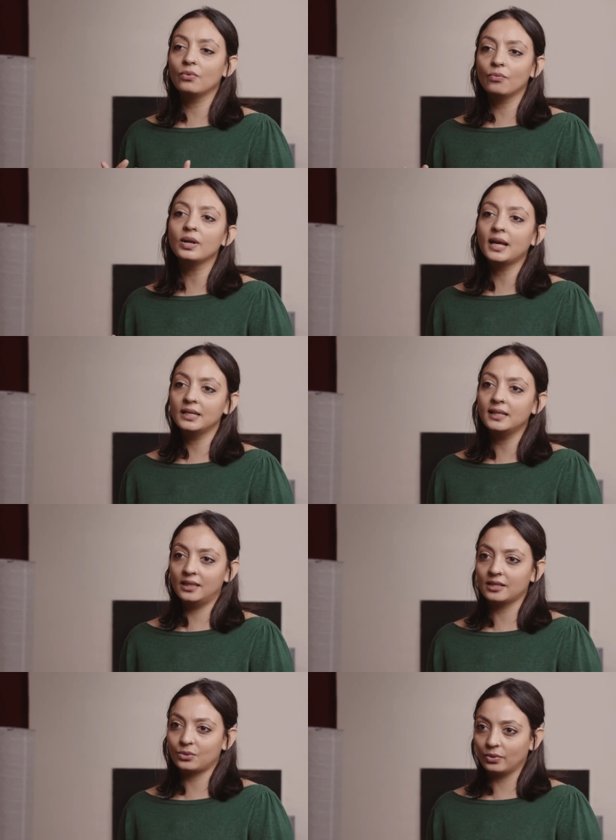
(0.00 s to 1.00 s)
When I did
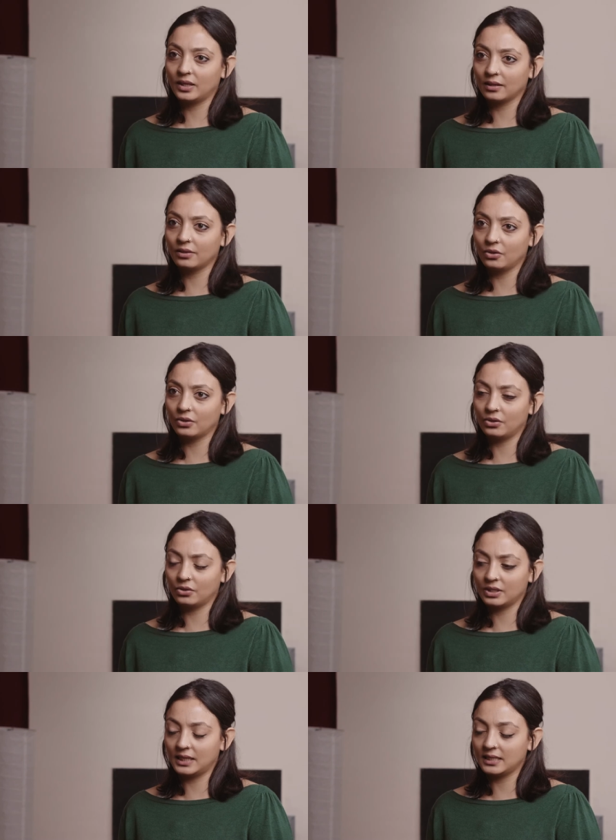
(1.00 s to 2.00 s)
this work, the Not,
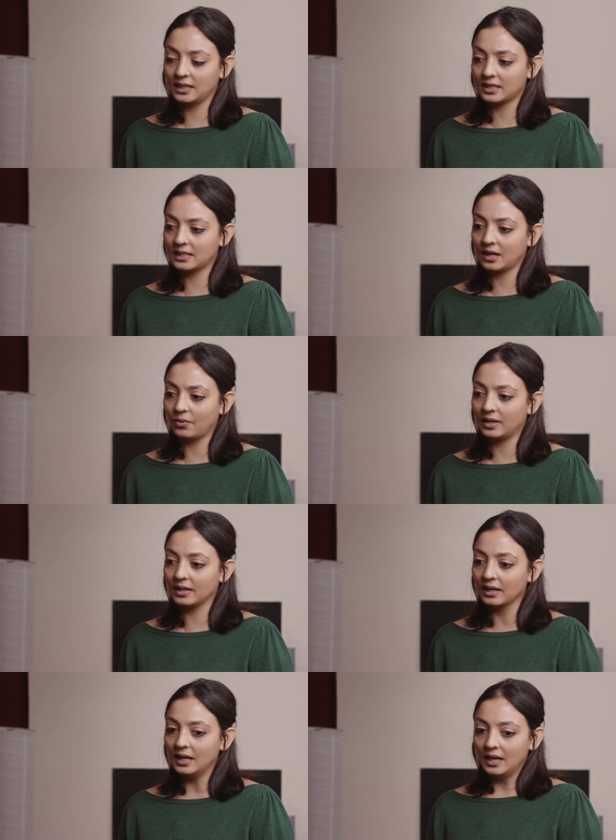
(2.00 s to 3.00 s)
Not Today's Yesterday
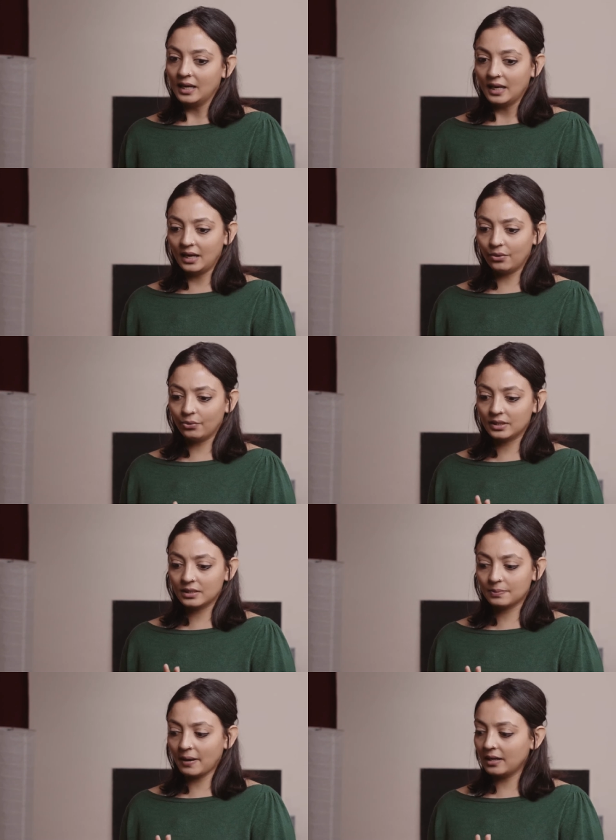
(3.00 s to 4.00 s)
work, it was
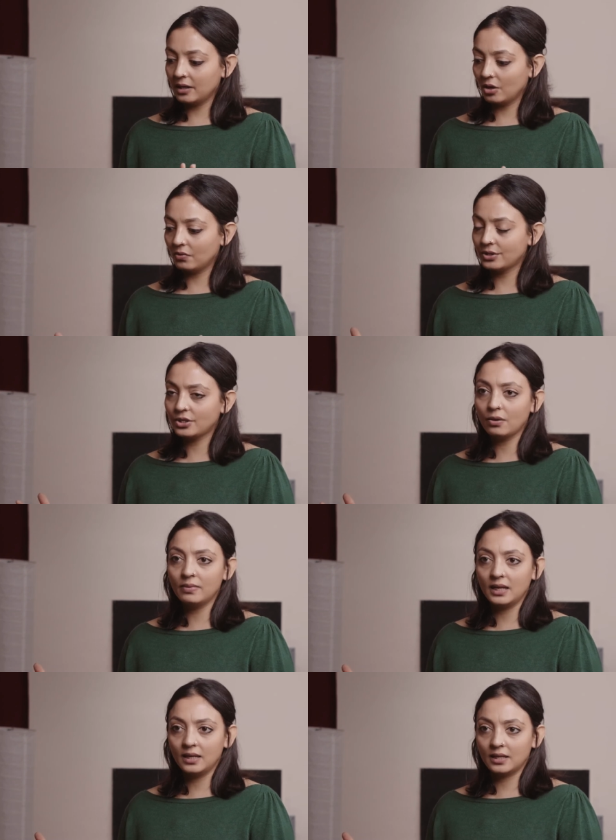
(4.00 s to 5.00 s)
spanning over so
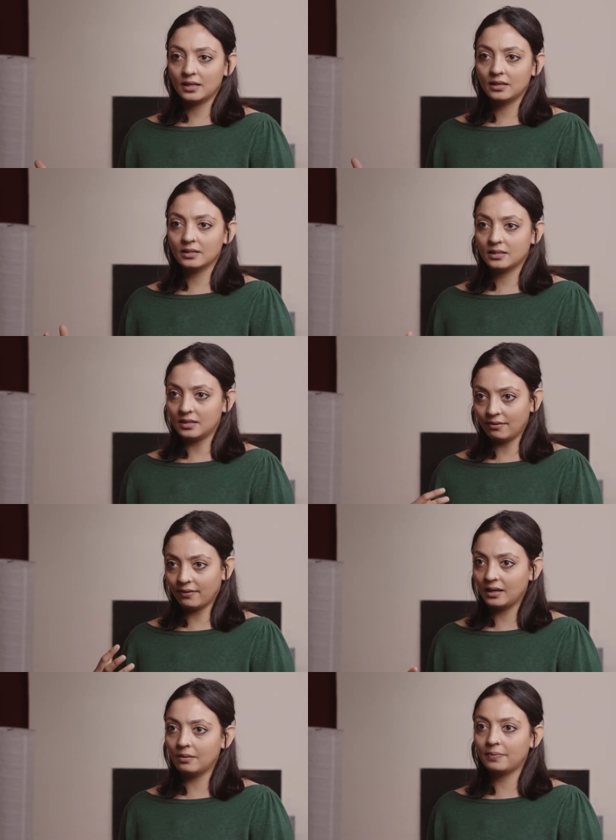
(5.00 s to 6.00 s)
many years,
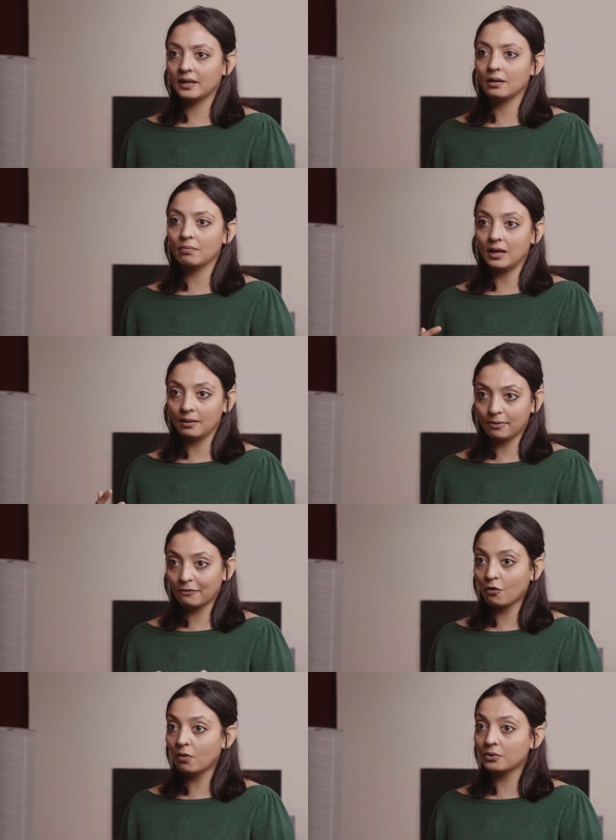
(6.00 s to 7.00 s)
developing, being
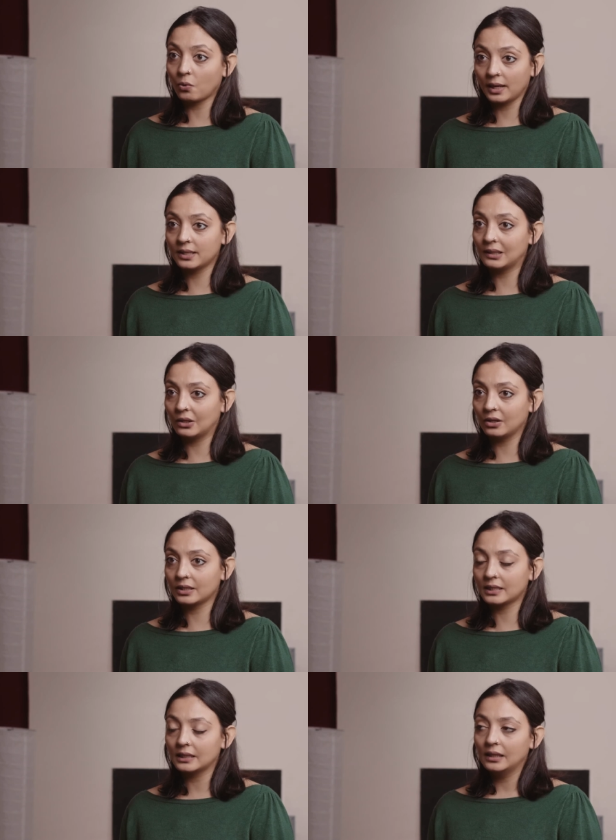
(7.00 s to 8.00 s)
performed quite a
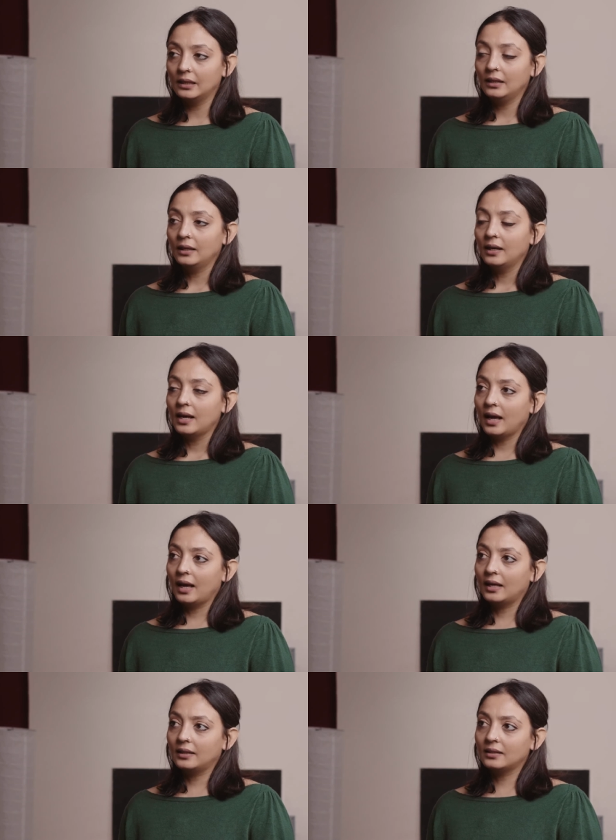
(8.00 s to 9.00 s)
lot,
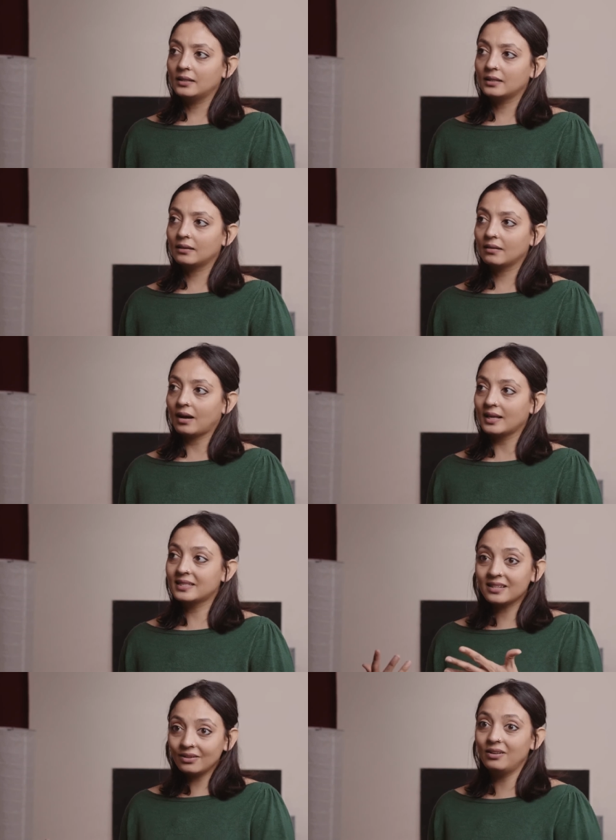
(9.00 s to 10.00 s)
and I
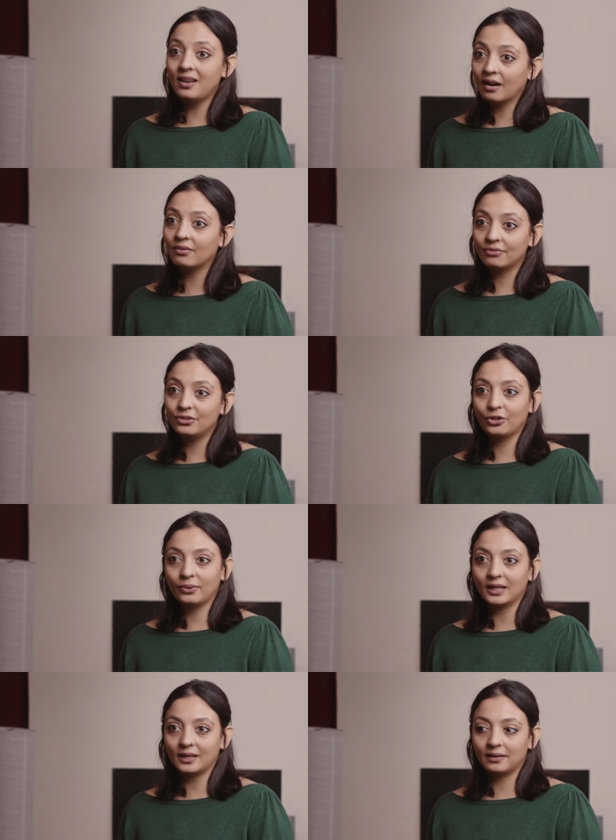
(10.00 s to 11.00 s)
still love
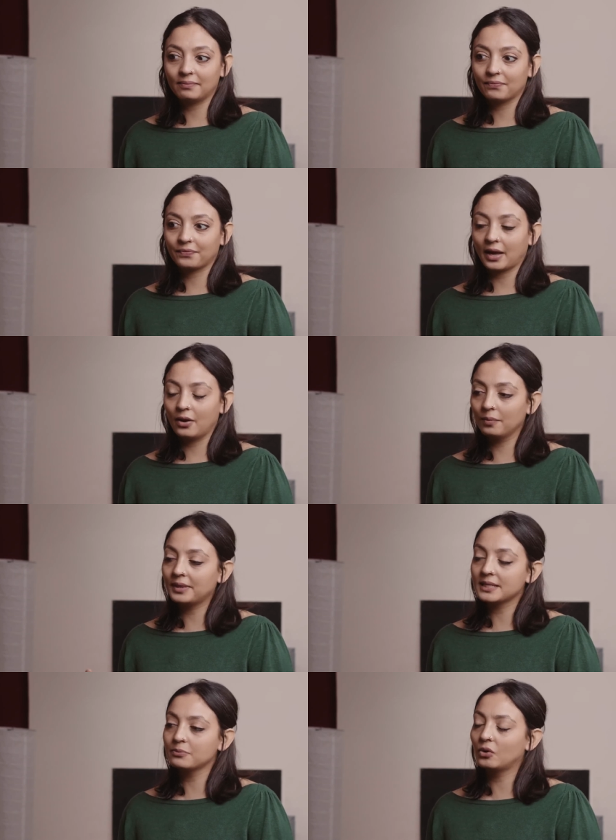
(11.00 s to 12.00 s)
doing it. I hope
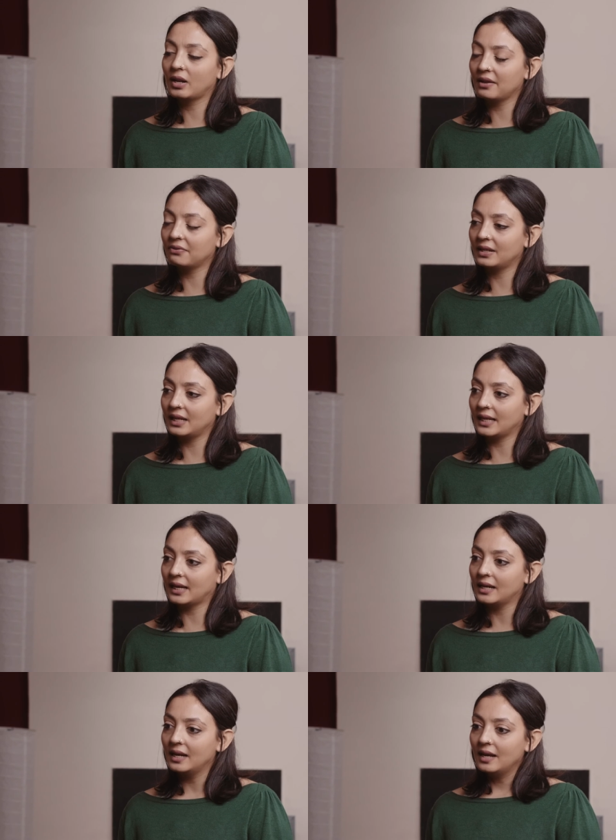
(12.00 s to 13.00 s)
there's more life in it yet.